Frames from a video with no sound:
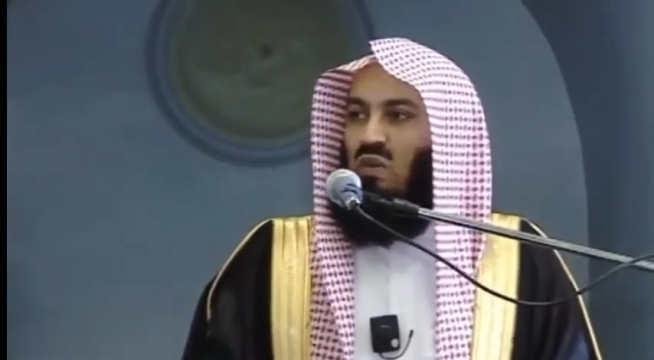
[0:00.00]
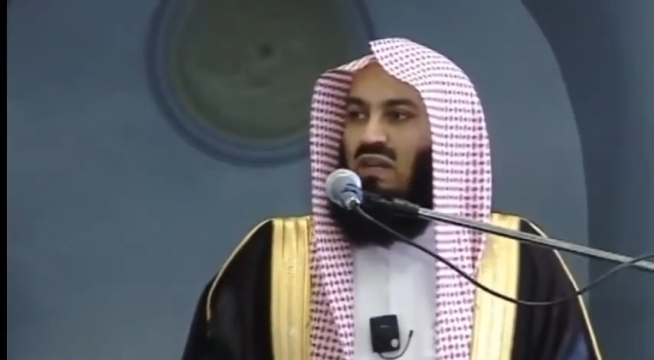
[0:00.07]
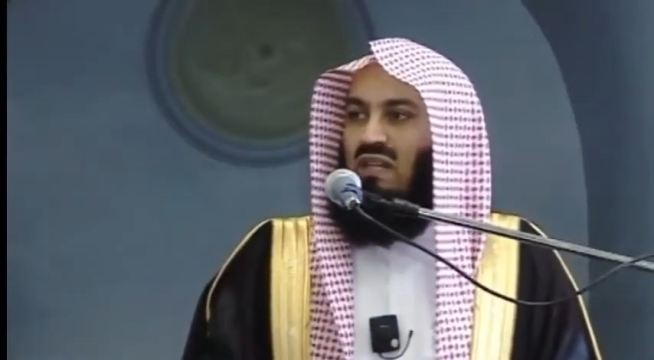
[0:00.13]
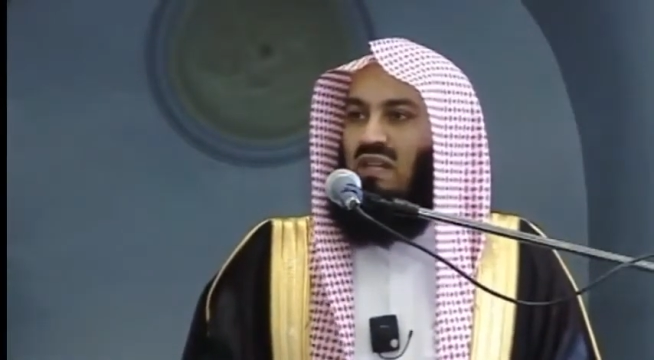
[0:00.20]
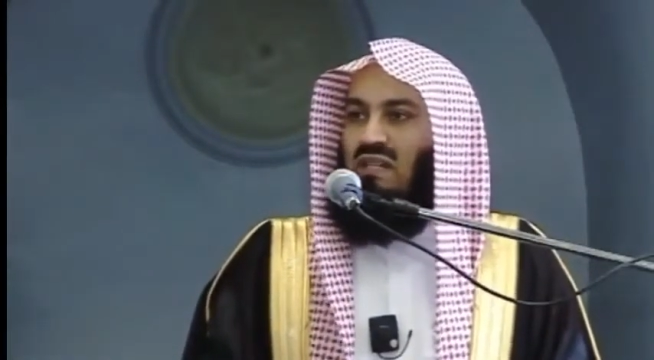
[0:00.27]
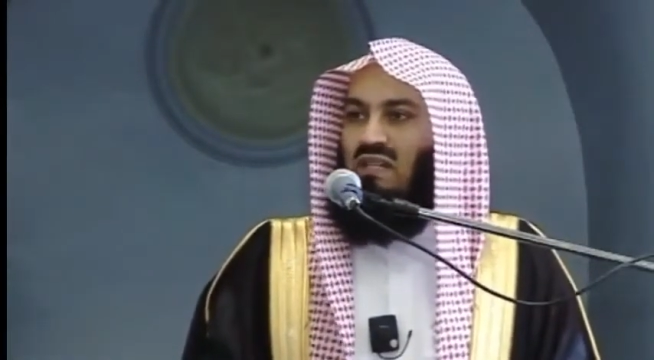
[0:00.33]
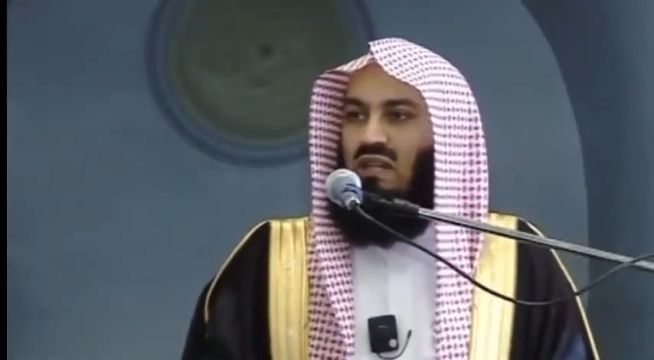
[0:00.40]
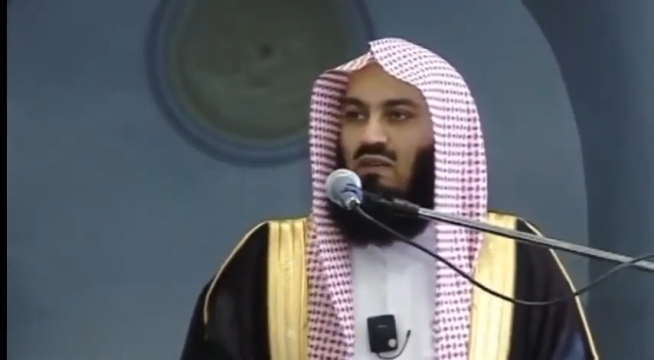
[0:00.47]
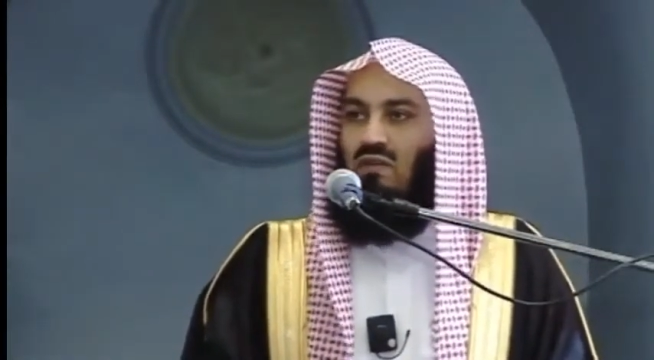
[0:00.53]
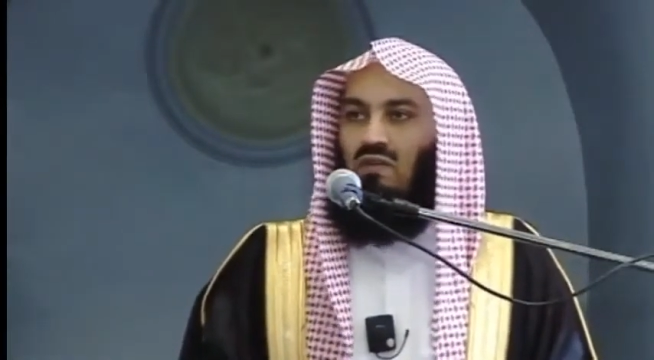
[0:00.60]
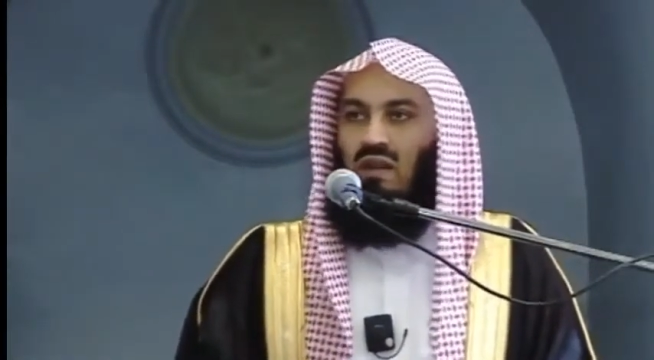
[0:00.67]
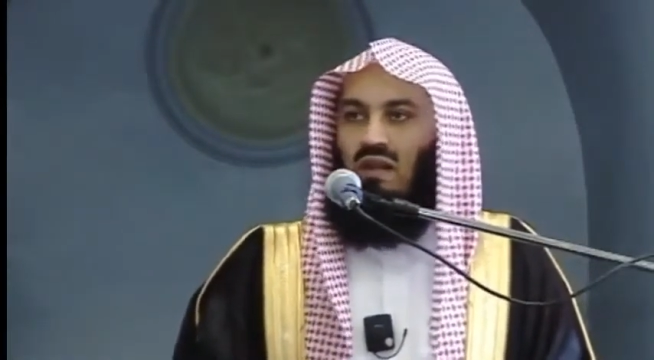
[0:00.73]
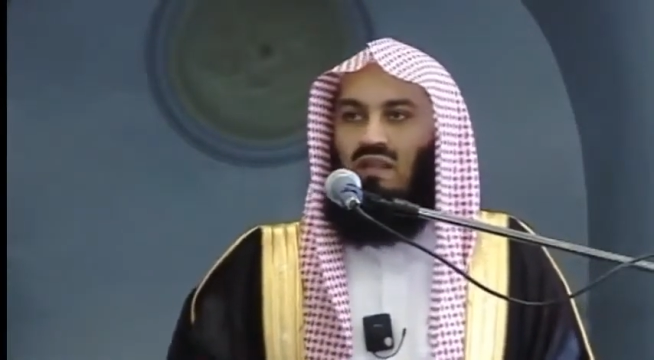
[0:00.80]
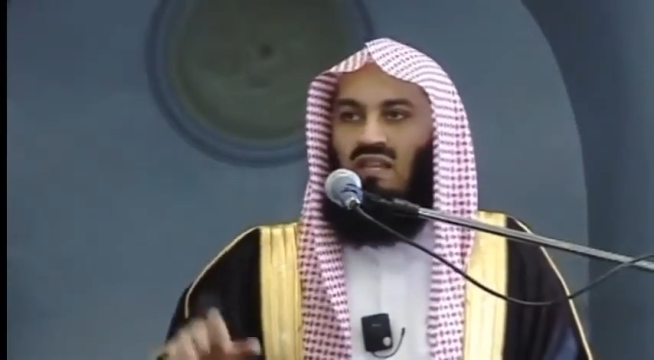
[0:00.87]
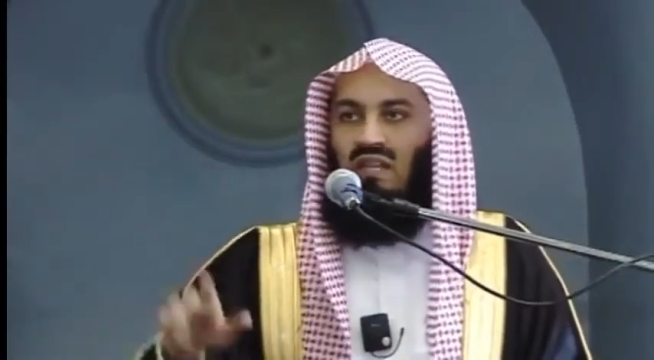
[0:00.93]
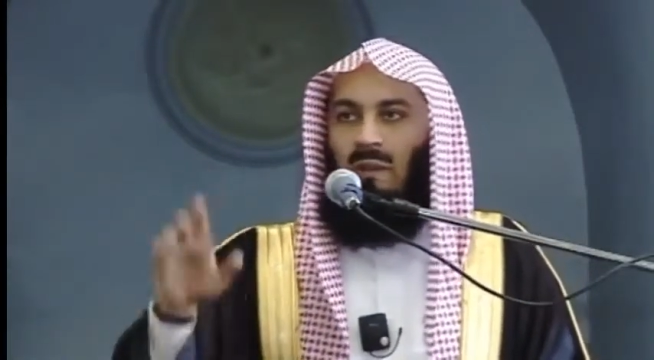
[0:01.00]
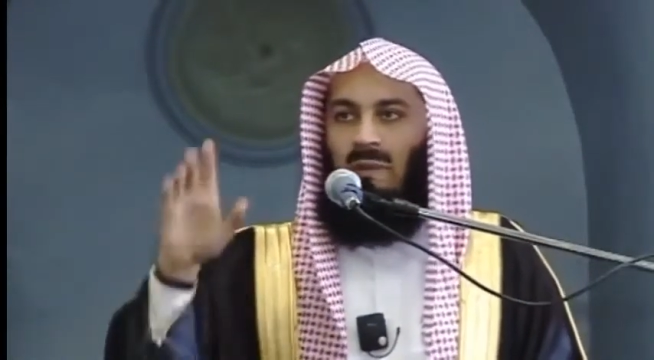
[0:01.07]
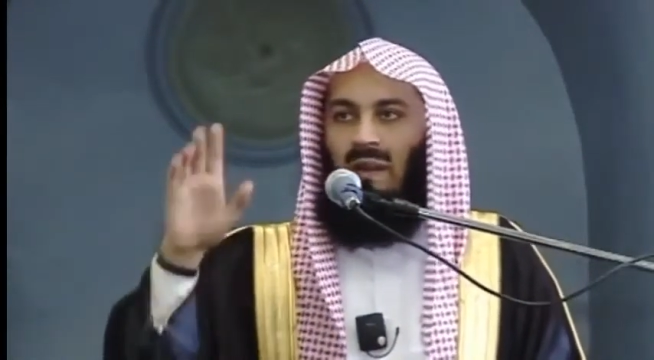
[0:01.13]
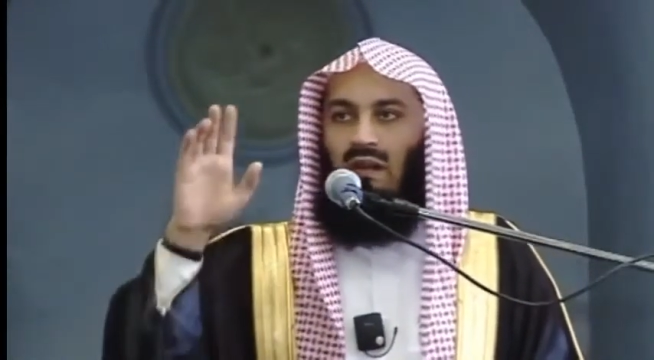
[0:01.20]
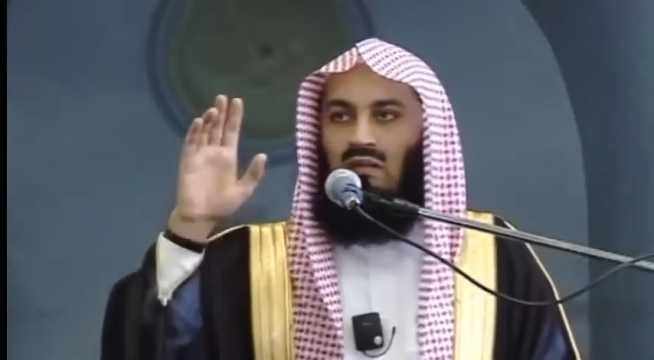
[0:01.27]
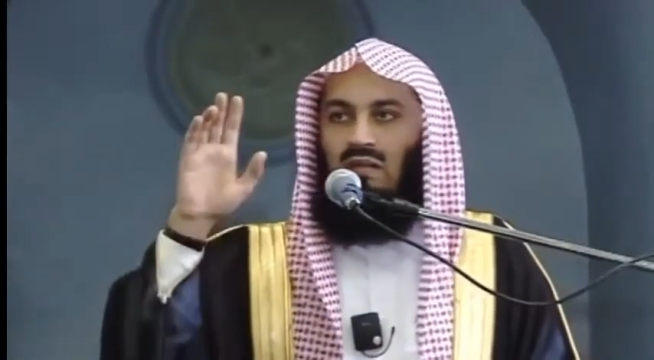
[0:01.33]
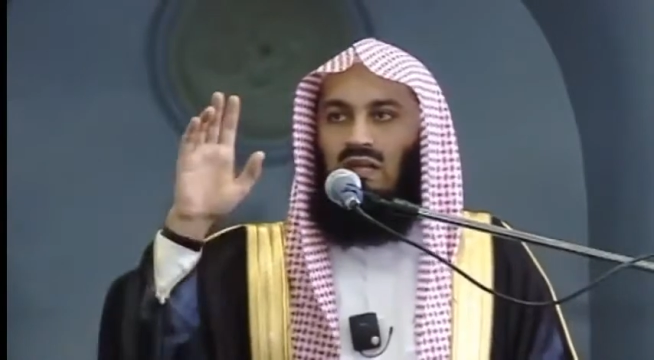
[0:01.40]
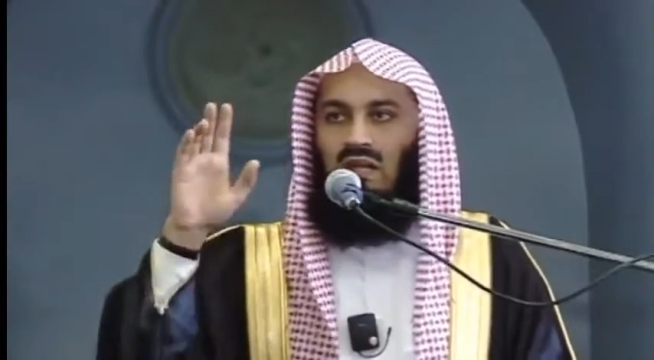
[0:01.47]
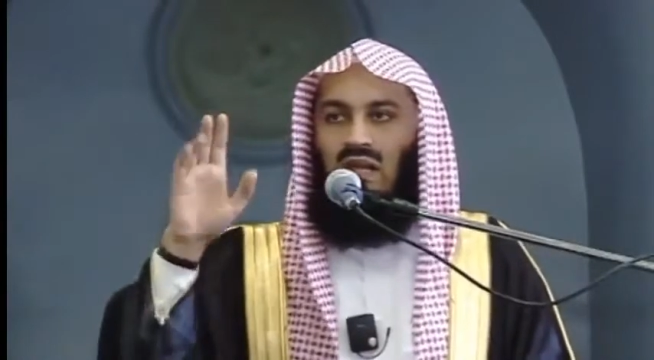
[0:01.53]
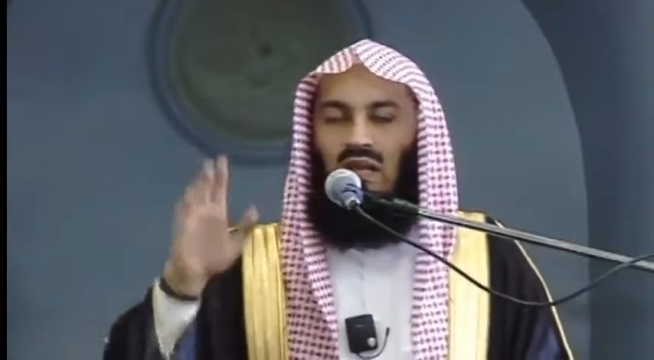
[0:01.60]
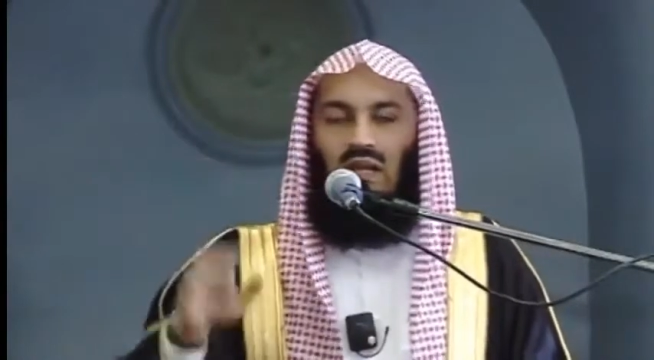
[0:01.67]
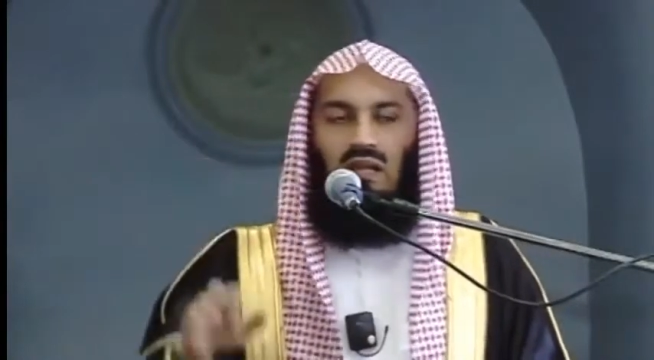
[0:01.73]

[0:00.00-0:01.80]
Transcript: witness and do nothing about it,